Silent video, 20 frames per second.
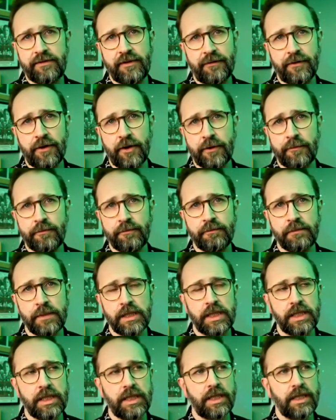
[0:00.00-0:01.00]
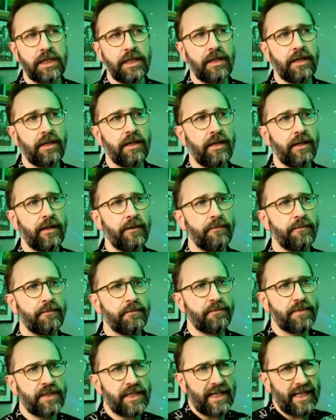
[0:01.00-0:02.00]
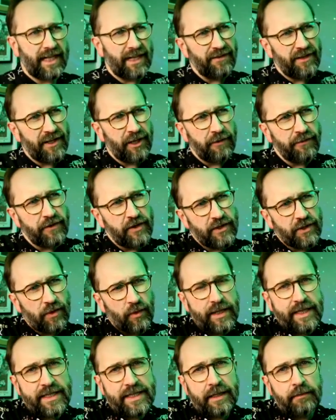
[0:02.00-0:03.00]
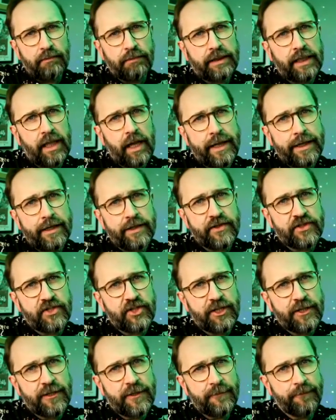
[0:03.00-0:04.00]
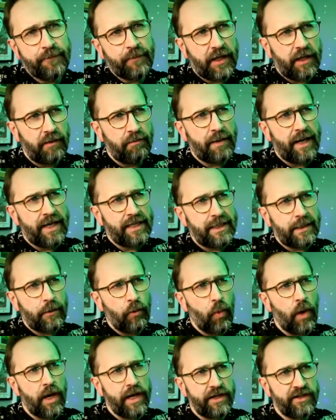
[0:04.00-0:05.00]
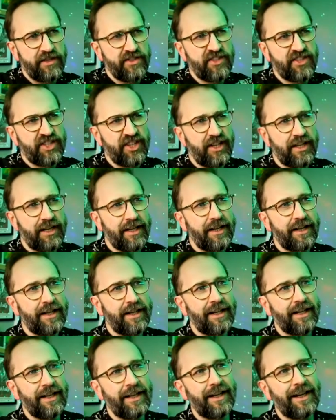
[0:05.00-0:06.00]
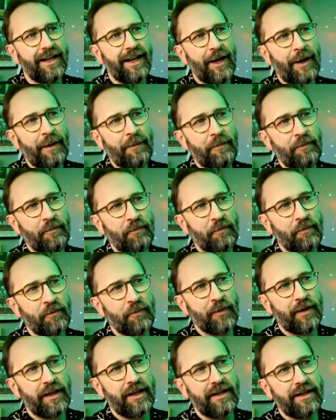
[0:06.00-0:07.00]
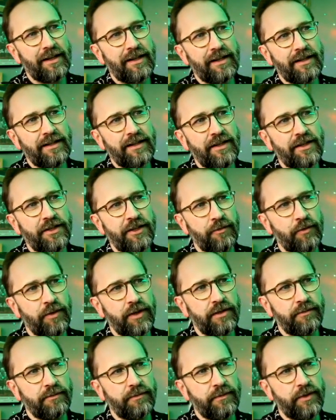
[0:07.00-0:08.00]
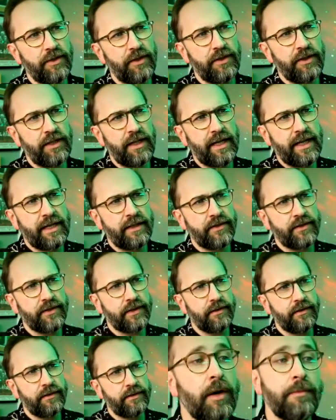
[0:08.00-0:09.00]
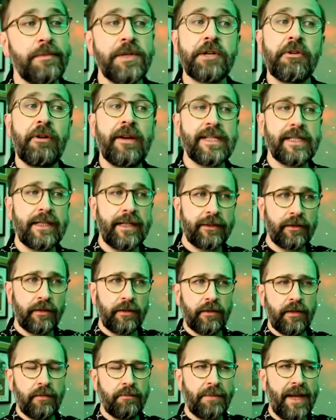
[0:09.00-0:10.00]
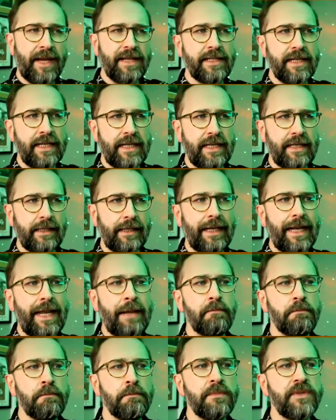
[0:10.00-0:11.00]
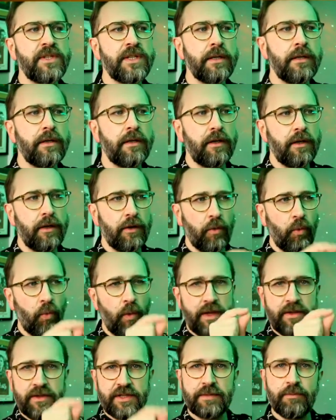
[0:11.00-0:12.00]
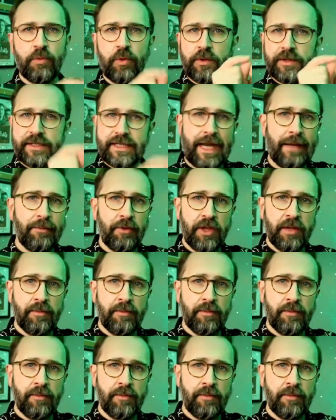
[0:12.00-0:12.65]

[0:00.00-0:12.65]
you've got them, particularly if you're squeezing pliers and bending wires. You don't want to hurt your hands. I'm just creating little bendy limbs with a small tab on the